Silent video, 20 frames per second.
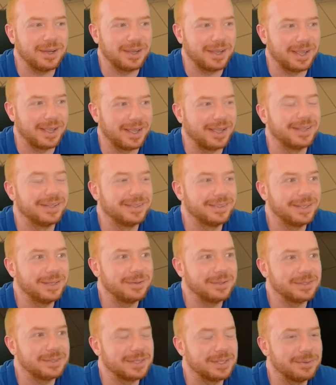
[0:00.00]
Oh yeah,
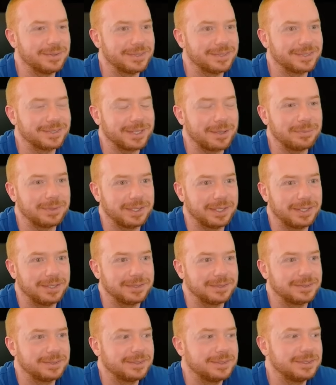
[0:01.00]
it was. It was something
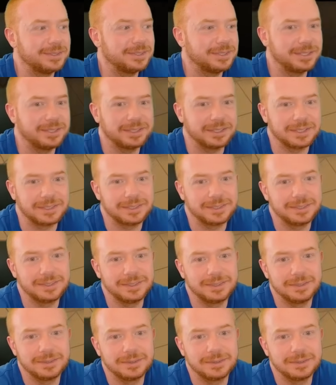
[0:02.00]
else. Jesus.